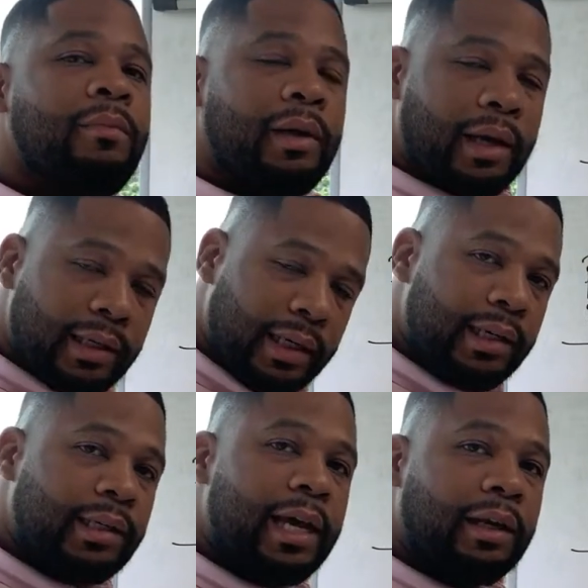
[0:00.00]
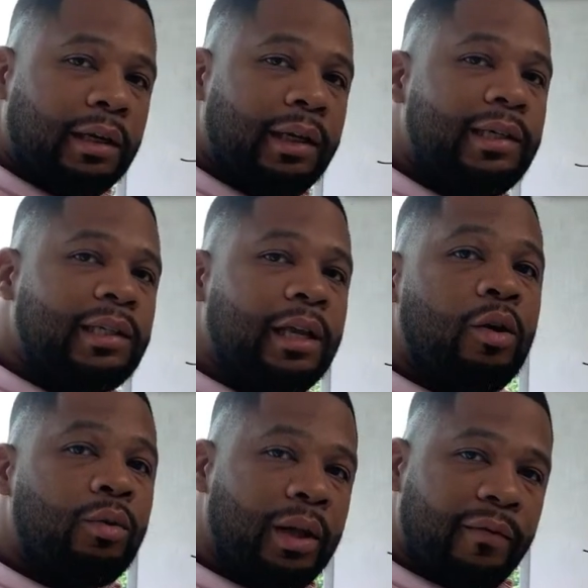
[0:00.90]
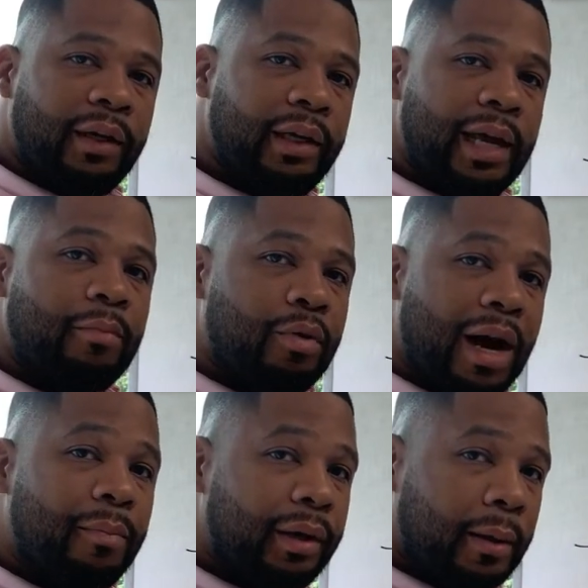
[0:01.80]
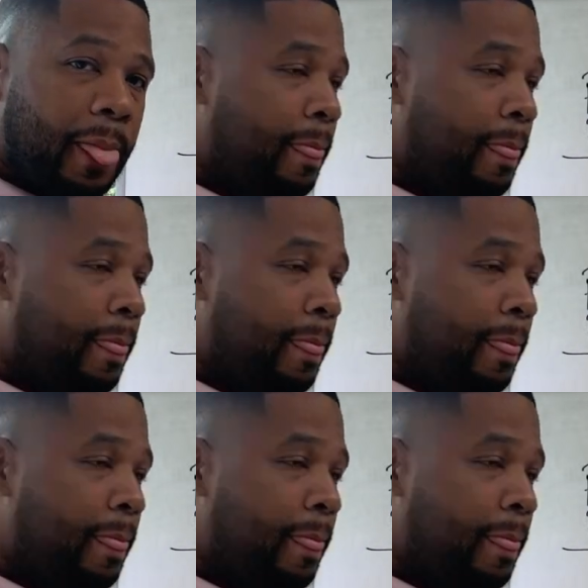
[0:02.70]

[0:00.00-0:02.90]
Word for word: because he's technically still living in that property.